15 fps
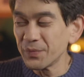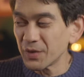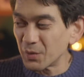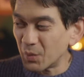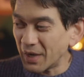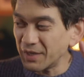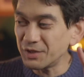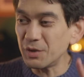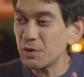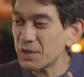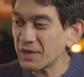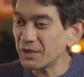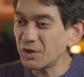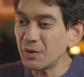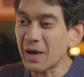ways you
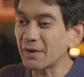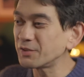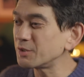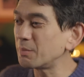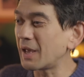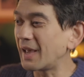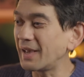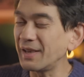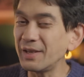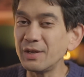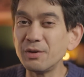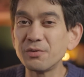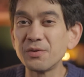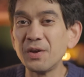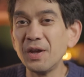think you have to
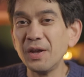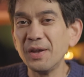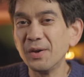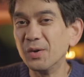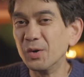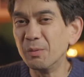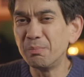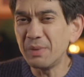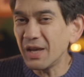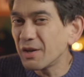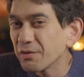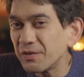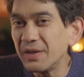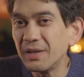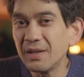behave or big
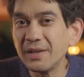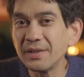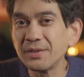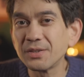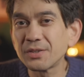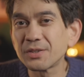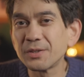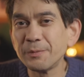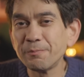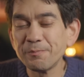feelings.